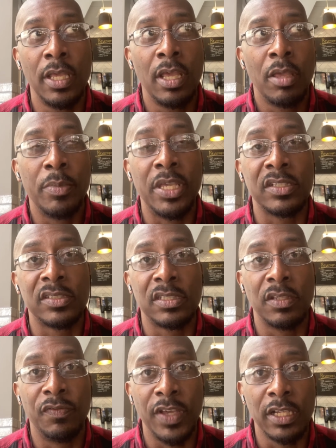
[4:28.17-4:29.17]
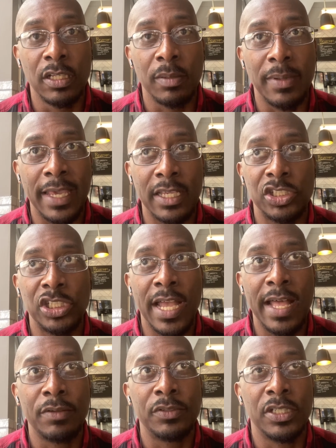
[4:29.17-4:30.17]
begins to develop like a
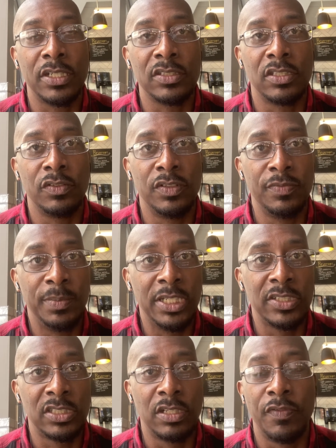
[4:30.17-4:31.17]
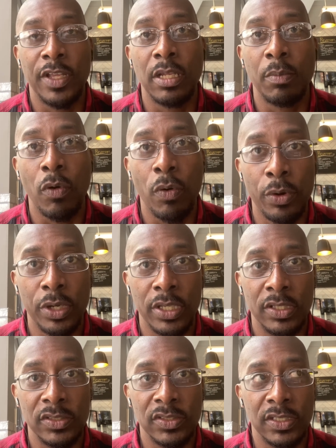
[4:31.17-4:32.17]
child does, begins to develop
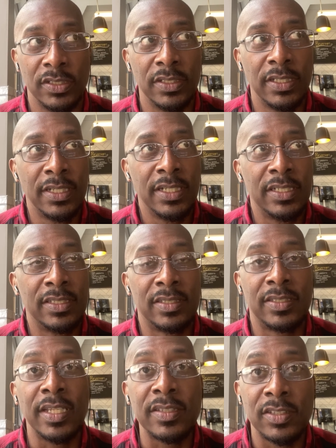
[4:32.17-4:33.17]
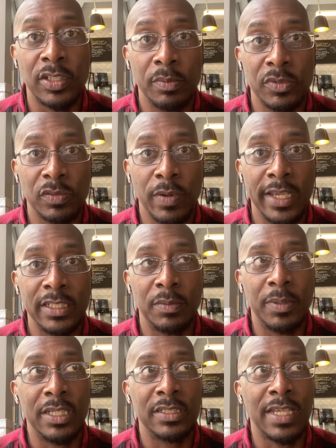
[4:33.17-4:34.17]
organs and systems, right, to
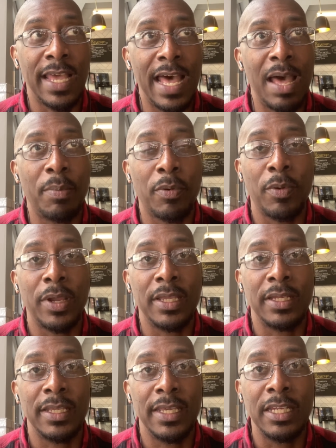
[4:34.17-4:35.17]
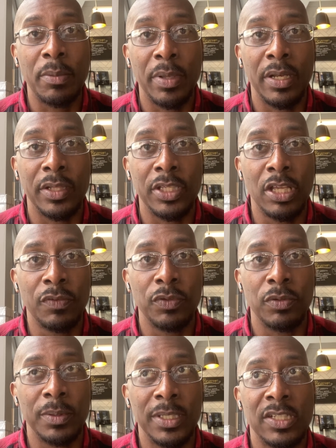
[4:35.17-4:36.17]
begin to operate independently of you,
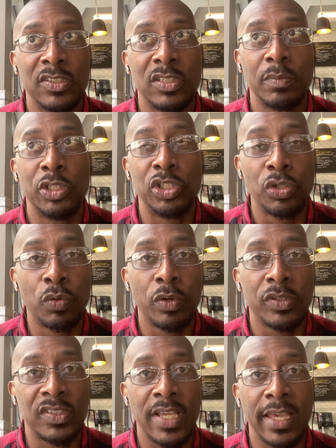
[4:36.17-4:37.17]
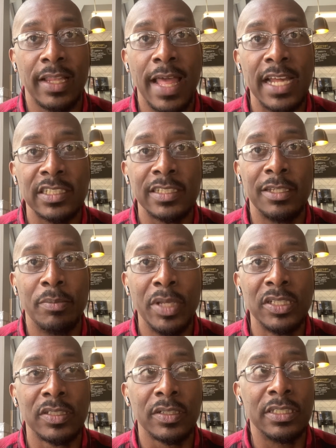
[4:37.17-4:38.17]
to begin to mature psychologically and
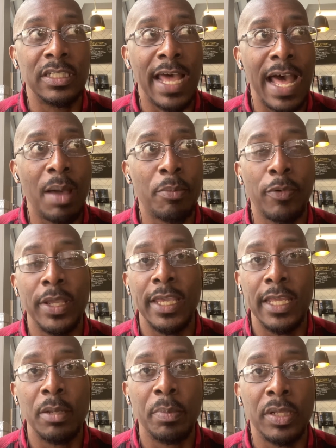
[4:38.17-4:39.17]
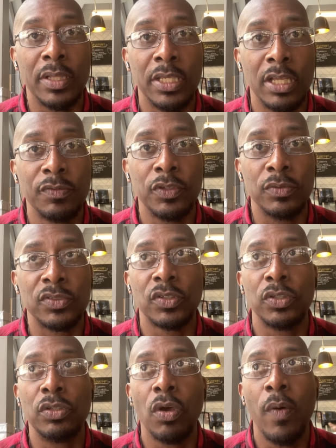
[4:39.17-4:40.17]
mentally to operate independently of you. So
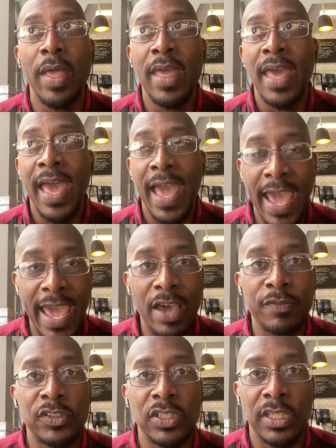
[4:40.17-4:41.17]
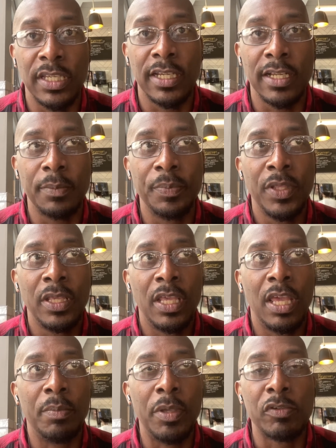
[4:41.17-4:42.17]
you don't have to get up
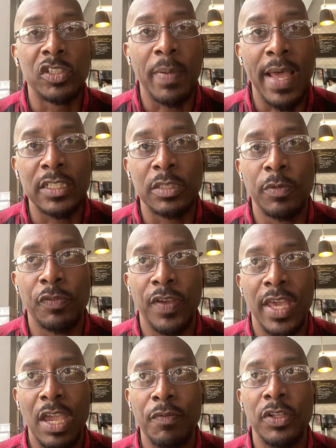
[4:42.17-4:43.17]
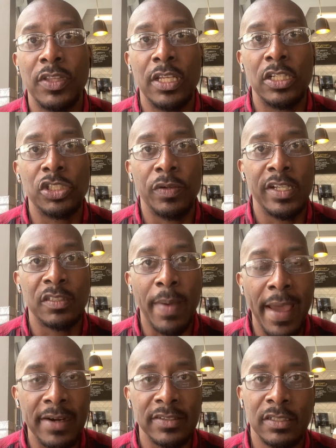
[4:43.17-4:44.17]
and be responsible for everything that
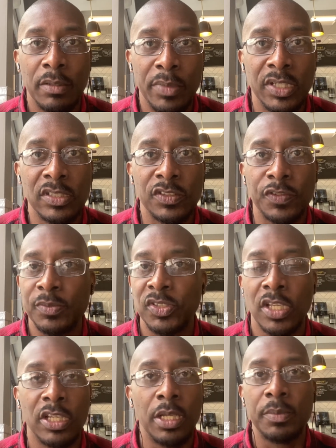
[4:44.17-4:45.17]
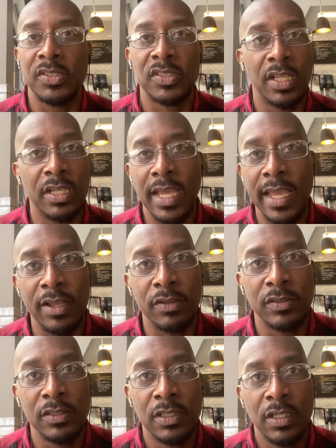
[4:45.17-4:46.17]
transpires in the business from sun up to sundown,
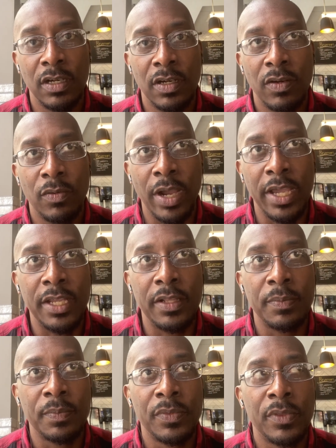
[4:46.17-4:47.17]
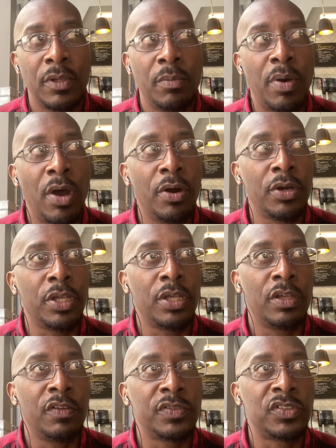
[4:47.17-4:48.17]
right? Part
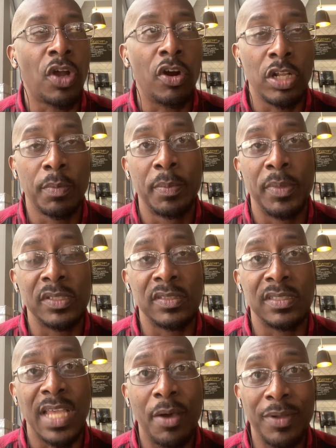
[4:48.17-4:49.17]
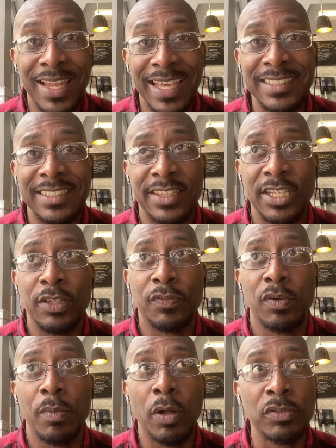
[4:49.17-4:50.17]
of starting up a business, I would like to think
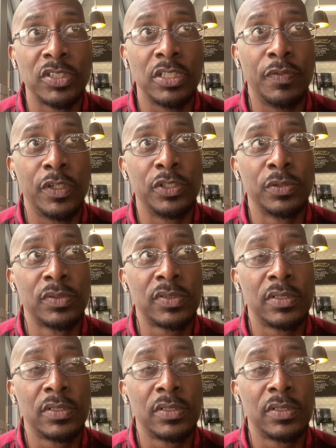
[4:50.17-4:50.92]
for most individuals,